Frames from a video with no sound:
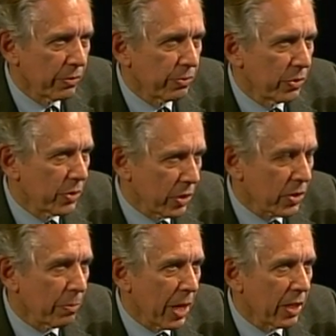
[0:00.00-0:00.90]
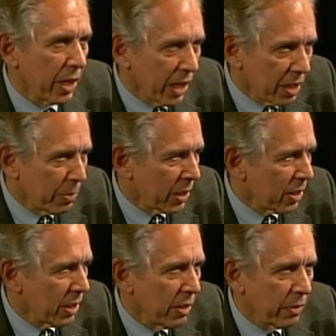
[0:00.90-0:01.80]
for just about anybody,
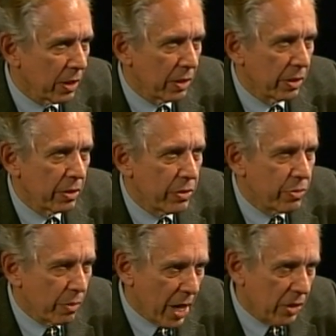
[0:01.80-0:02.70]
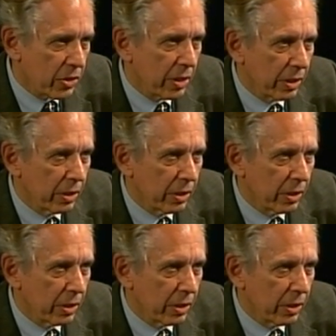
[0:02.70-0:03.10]
even under drastic